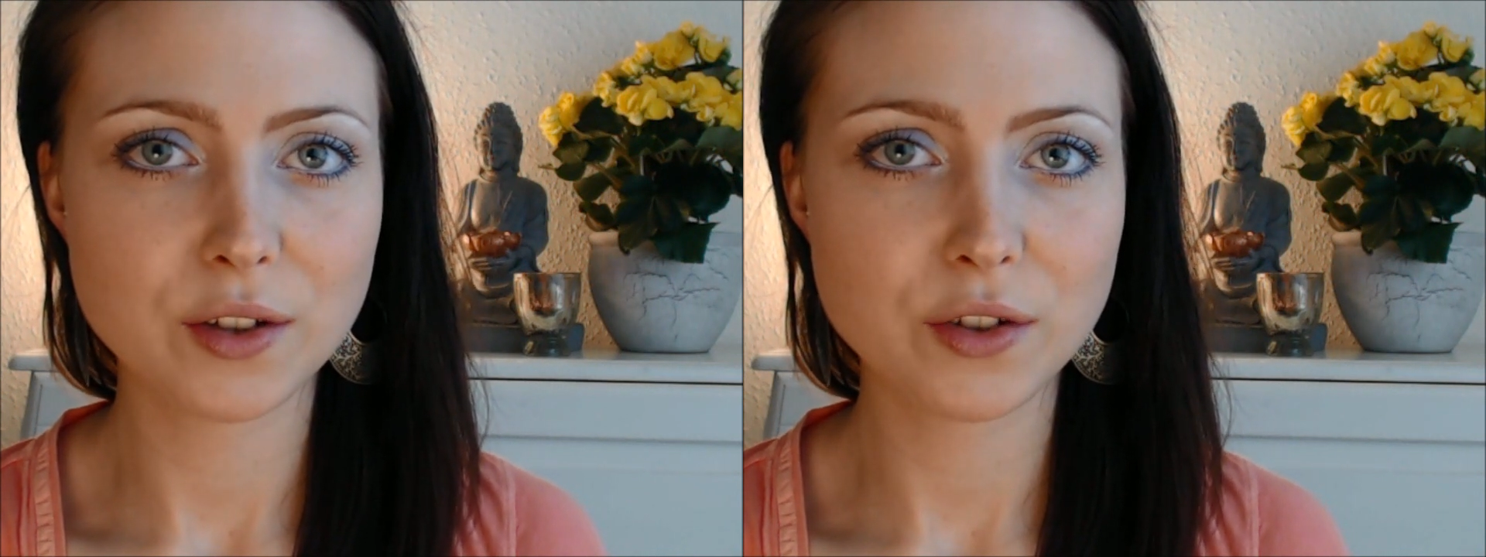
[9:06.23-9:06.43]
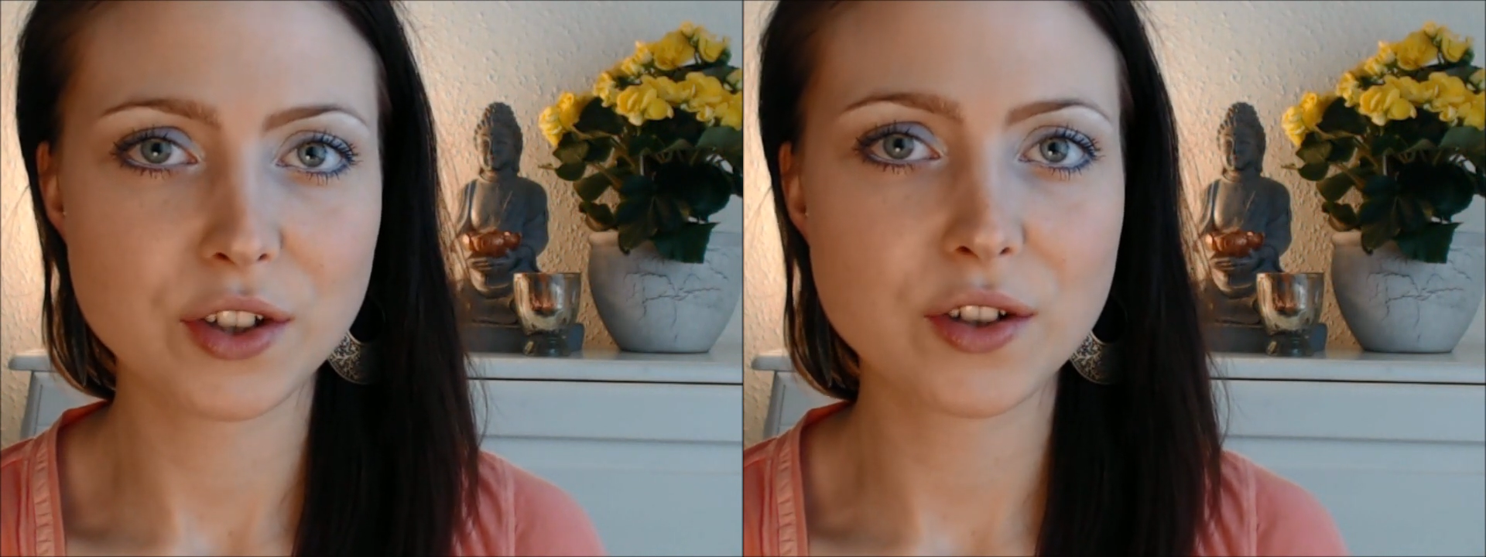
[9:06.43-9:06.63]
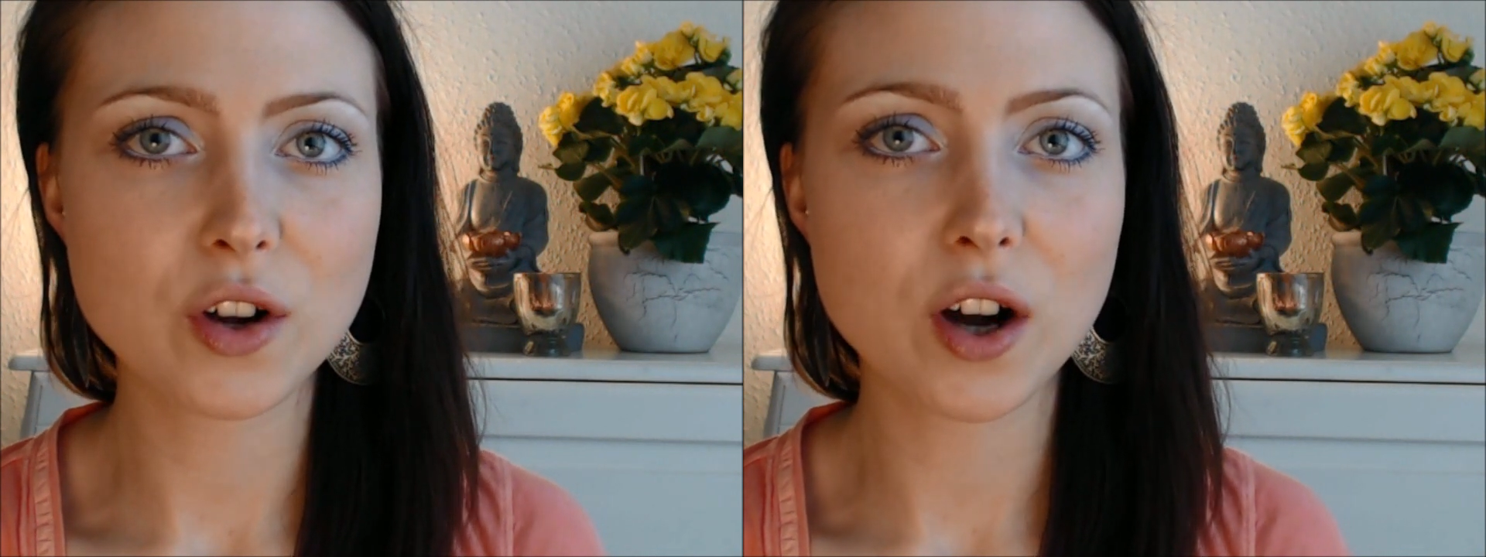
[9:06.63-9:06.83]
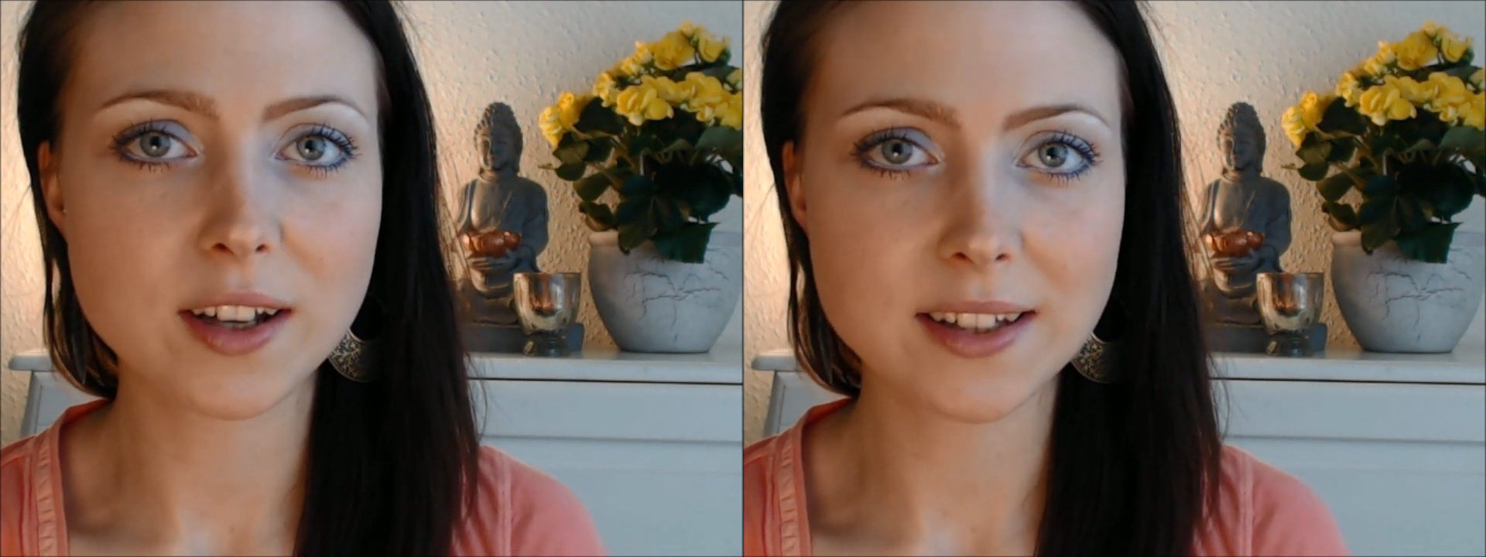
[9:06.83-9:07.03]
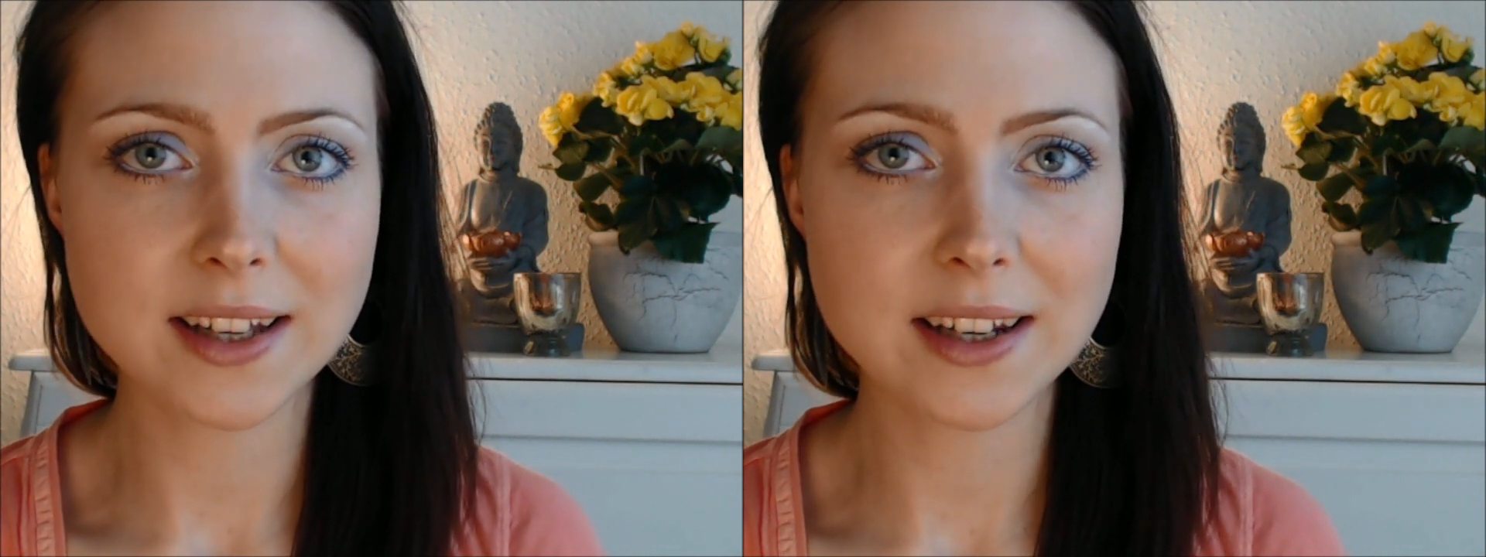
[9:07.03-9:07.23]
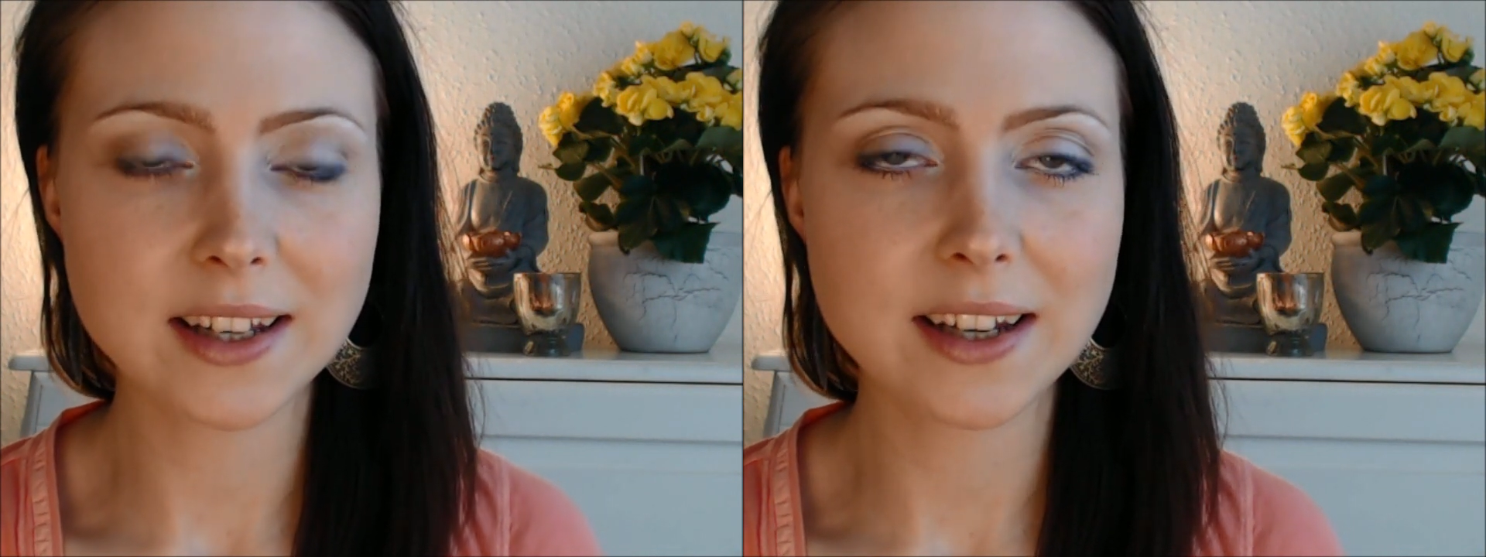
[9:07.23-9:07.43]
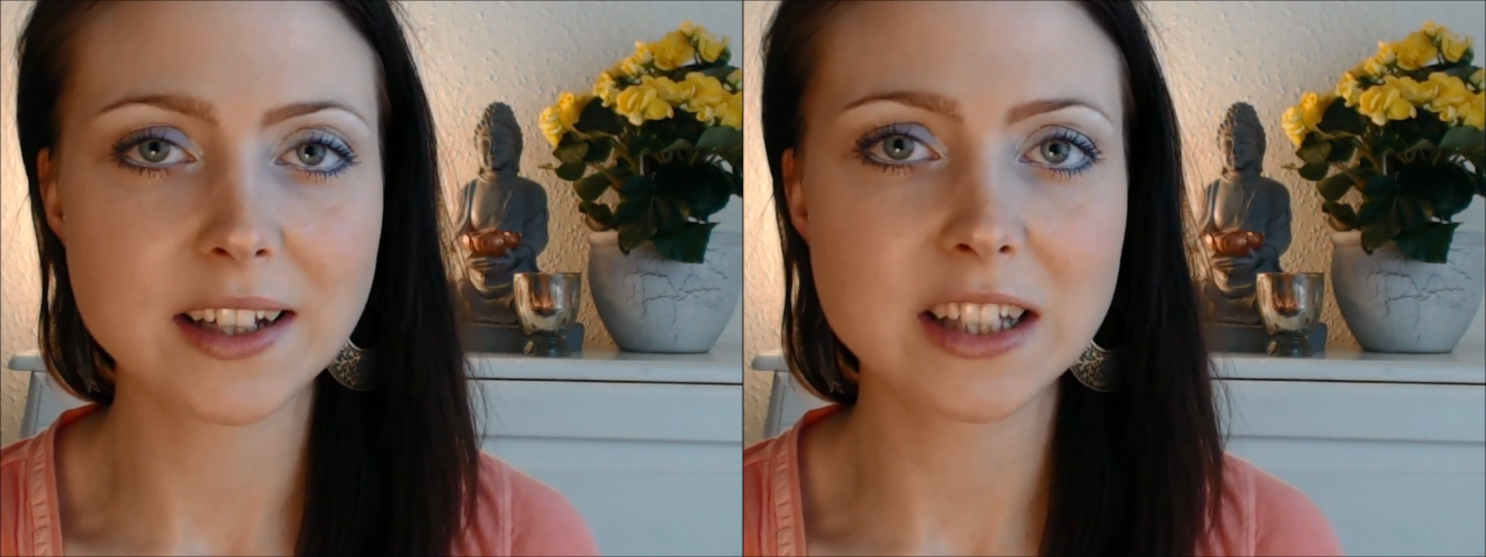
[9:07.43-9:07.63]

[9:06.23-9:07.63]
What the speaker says: just constantly gonna